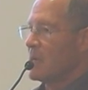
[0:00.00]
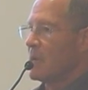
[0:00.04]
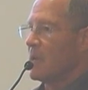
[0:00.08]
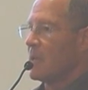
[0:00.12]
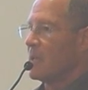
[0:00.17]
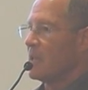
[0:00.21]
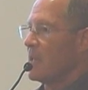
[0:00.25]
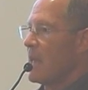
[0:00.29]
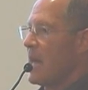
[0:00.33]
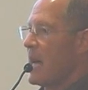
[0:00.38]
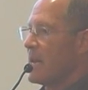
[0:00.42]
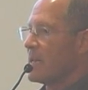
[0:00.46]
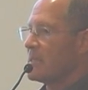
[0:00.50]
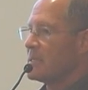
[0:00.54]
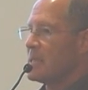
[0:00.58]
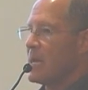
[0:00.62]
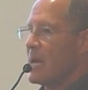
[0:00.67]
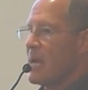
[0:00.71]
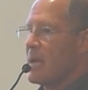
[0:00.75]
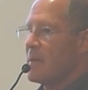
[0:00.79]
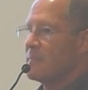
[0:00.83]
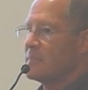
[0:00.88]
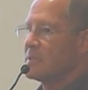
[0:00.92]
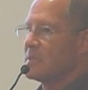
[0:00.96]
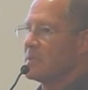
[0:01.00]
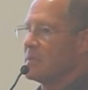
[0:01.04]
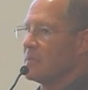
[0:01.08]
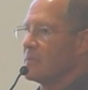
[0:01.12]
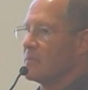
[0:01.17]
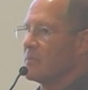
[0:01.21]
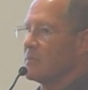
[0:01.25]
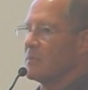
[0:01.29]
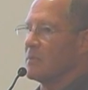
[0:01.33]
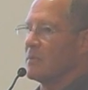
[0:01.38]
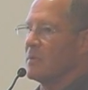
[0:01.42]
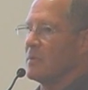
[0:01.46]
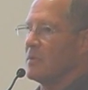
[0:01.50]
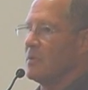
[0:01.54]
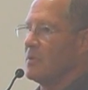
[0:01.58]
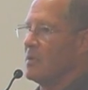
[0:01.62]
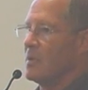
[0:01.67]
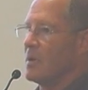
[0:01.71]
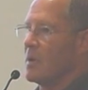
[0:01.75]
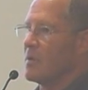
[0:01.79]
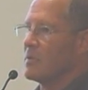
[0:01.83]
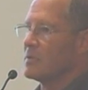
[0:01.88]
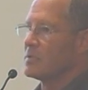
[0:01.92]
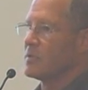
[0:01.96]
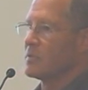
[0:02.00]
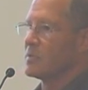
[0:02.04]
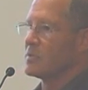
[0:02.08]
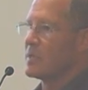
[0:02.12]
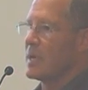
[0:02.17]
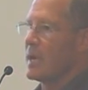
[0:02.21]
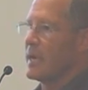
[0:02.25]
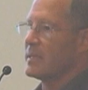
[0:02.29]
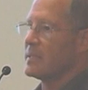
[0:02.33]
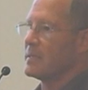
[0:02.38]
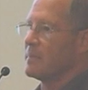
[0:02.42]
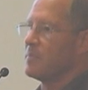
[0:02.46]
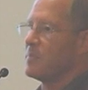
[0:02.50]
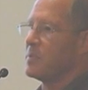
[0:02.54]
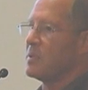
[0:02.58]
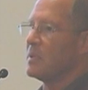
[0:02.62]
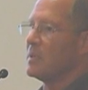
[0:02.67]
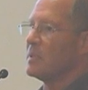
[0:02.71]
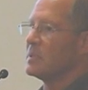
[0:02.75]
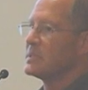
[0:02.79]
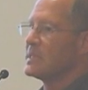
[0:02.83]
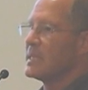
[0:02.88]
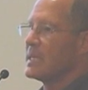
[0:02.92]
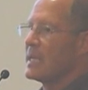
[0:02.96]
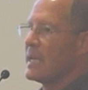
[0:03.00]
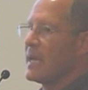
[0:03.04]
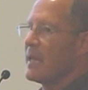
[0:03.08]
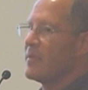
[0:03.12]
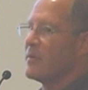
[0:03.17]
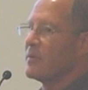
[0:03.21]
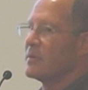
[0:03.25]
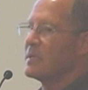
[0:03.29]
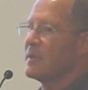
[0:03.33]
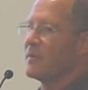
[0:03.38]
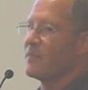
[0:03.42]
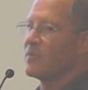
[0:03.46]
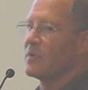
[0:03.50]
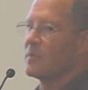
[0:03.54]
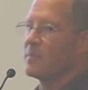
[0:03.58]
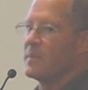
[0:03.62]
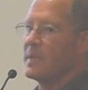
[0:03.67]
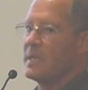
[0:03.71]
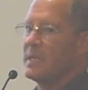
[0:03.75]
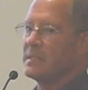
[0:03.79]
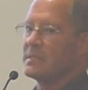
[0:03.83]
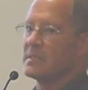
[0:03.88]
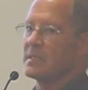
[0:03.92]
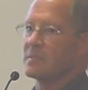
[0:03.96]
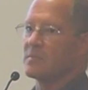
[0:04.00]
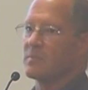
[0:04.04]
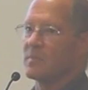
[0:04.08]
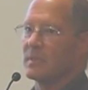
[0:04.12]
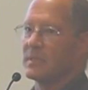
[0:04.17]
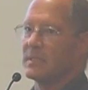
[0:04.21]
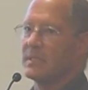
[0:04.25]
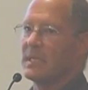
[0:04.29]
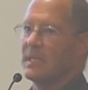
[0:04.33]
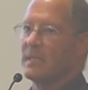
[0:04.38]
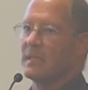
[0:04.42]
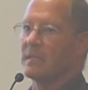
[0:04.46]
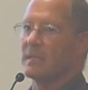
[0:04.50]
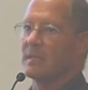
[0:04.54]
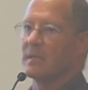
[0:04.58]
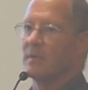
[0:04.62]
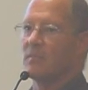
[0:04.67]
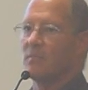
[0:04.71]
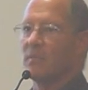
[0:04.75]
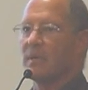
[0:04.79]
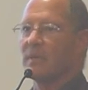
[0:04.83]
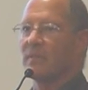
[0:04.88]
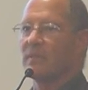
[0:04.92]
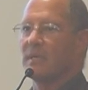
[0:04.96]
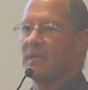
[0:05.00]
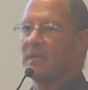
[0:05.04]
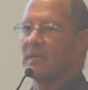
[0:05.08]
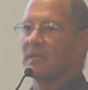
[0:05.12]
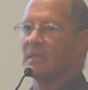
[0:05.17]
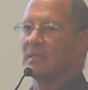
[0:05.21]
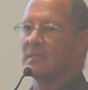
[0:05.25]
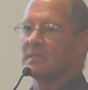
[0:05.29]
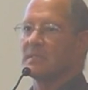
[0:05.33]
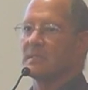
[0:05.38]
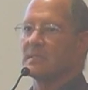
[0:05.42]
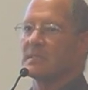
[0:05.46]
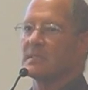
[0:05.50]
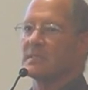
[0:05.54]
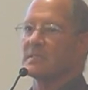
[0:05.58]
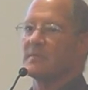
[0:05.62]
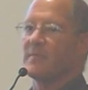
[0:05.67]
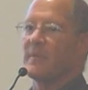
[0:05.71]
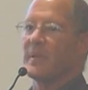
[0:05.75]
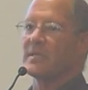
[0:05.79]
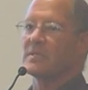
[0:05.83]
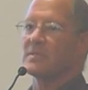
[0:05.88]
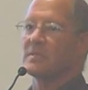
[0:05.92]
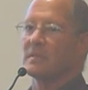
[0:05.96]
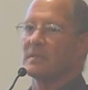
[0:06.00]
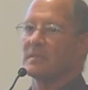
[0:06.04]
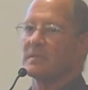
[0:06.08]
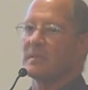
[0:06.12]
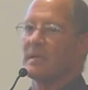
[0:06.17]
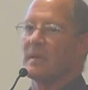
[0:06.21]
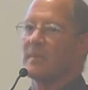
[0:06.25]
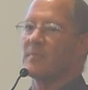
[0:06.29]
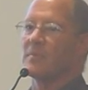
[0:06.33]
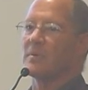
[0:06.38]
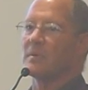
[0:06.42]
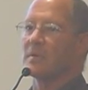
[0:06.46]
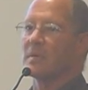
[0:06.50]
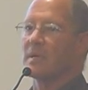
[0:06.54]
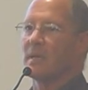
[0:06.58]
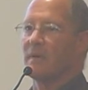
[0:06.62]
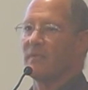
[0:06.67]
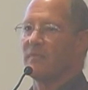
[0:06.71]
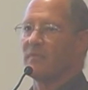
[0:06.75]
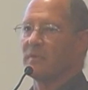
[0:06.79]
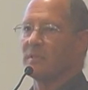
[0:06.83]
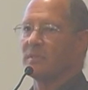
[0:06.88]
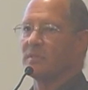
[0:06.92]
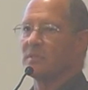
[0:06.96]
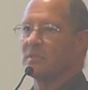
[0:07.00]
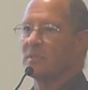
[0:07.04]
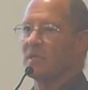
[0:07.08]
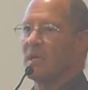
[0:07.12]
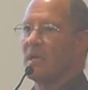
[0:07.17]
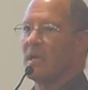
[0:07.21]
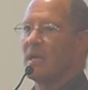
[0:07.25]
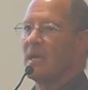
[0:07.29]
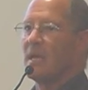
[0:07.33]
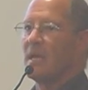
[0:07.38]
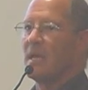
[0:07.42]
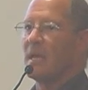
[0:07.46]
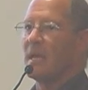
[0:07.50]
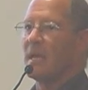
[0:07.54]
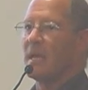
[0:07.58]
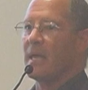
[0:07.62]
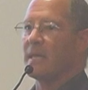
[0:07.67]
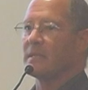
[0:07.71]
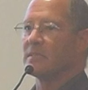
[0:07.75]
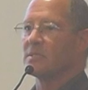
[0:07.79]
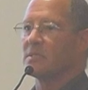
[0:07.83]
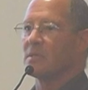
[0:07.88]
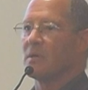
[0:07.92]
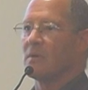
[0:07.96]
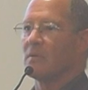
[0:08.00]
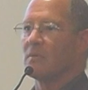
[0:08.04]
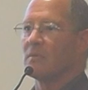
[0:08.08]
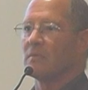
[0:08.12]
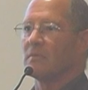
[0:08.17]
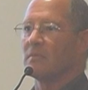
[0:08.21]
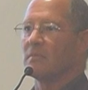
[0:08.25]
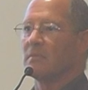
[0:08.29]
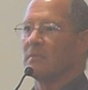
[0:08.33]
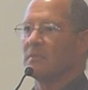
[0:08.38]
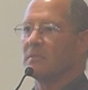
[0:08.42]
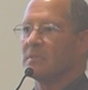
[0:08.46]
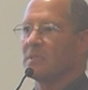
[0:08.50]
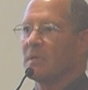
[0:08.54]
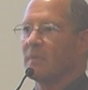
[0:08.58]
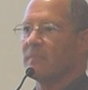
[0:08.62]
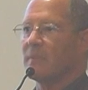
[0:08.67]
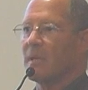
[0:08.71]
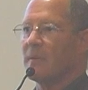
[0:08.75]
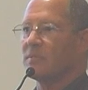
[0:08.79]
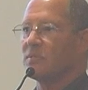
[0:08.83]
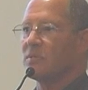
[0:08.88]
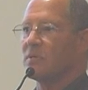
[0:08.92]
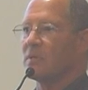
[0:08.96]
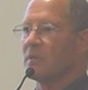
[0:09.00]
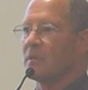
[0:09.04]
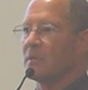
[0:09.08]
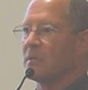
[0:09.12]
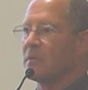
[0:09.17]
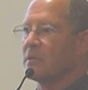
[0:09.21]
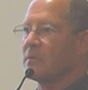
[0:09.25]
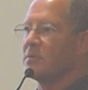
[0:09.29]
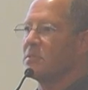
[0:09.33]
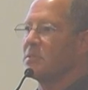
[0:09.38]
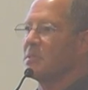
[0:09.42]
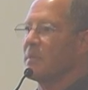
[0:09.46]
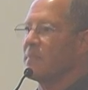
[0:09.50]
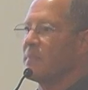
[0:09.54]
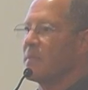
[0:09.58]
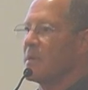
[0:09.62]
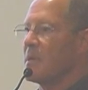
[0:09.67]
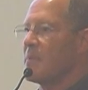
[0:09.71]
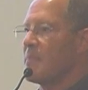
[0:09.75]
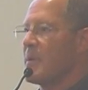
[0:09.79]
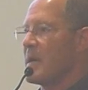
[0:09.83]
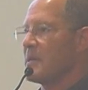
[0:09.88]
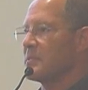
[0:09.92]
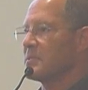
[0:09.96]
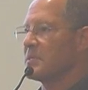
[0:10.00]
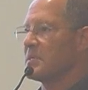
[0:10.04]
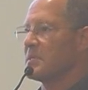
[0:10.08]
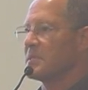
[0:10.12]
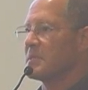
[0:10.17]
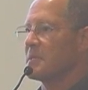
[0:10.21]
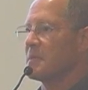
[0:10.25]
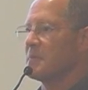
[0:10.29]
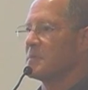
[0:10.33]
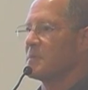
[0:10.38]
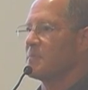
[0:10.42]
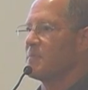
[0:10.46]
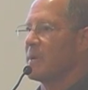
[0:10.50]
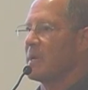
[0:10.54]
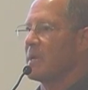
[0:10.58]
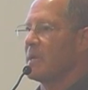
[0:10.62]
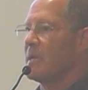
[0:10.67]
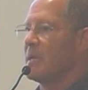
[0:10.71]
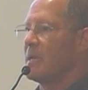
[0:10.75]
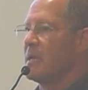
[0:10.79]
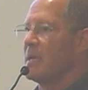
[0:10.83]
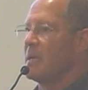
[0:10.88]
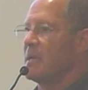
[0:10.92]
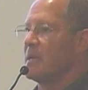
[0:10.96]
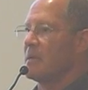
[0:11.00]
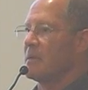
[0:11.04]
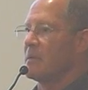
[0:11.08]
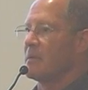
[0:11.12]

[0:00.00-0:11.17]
A lot of times, as we're trying to pull together different pieces, we're dealing with inconsistent spatial and temporal coverage. And so sometimes you can learn something about systems, but